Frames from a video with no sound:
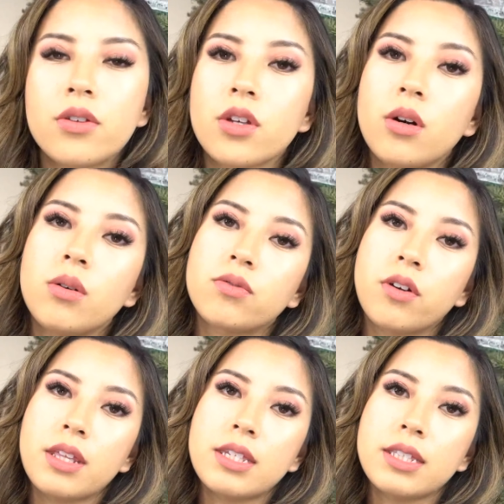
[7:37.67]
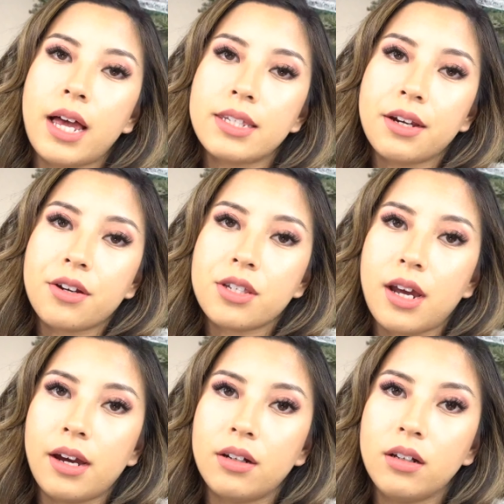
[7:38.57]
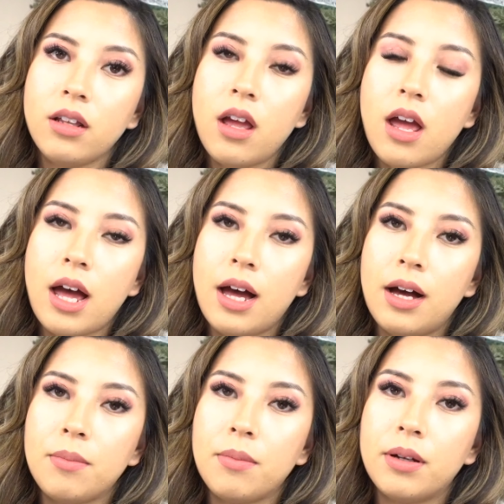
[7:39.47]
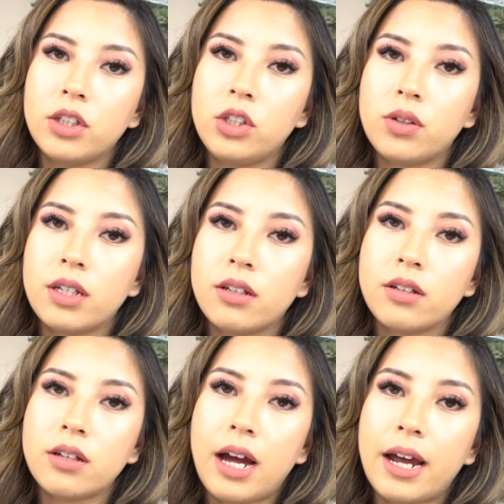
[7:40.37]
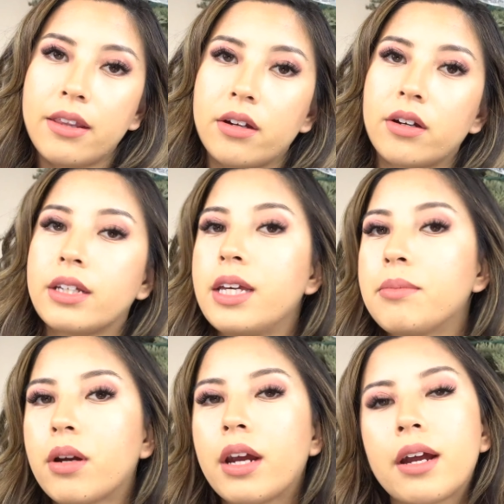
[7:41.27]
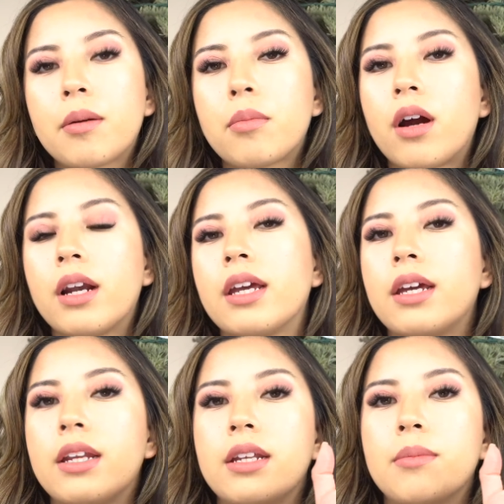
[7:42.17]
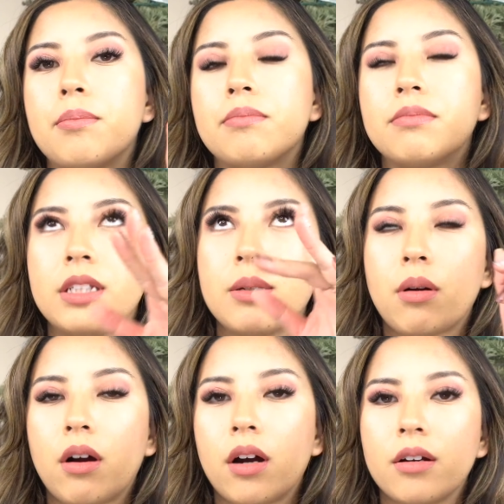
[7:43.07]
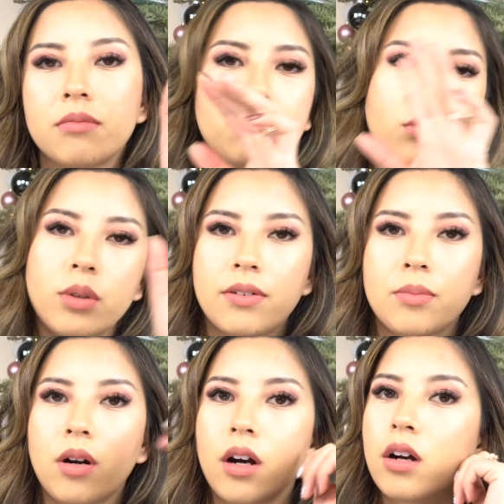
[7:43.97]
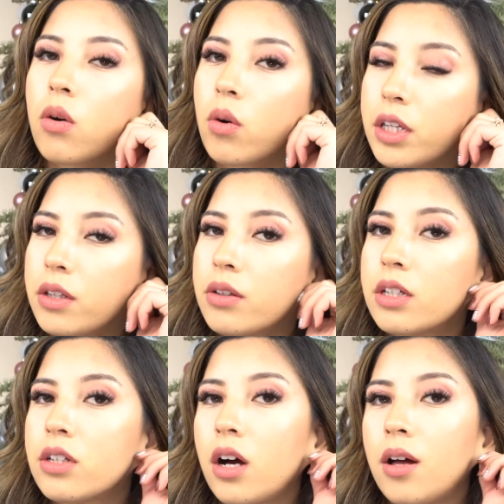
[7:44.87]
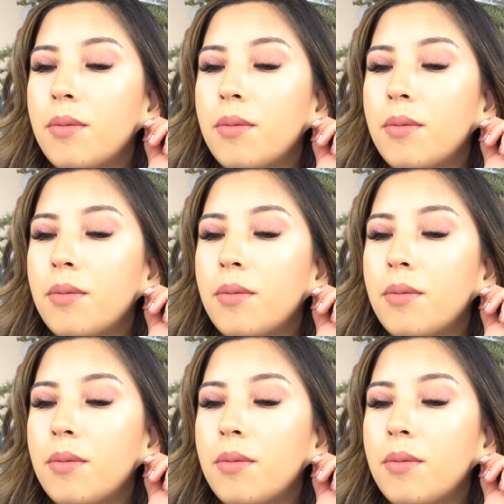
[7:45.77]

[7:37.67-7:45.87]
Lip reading: So for this last hairstyle, you can either keep your hair parted in a deep part, whatever part, or you can